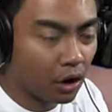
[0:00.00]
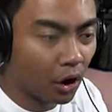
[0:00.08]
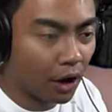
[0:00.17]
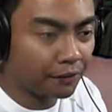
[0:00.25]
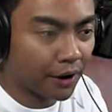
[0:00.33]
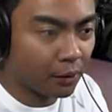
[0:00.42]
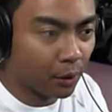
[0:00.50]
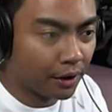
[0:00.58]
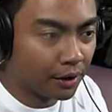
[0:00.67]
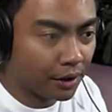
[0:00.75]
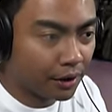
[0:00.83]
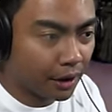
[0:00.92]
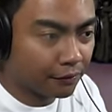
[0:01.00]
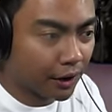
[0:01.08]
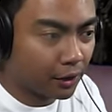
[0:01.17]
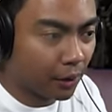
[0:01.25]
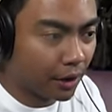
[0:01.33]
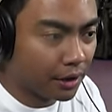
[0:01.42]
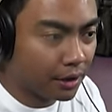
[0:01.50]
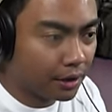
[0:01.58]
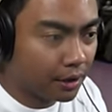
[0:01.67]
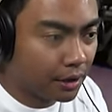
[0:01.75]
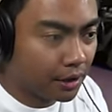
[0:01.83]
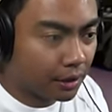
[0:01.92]
Oh, I found one. I found one.
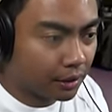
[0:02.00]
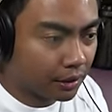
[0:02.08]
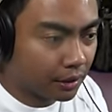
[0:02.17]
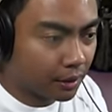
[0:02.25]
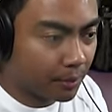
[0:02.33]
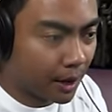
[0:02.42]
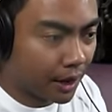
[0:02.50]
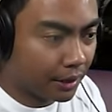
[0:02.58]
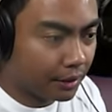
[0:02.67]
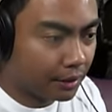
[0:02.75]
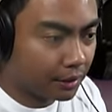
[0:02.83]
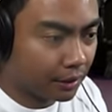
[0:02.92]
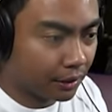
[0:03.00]
Come on.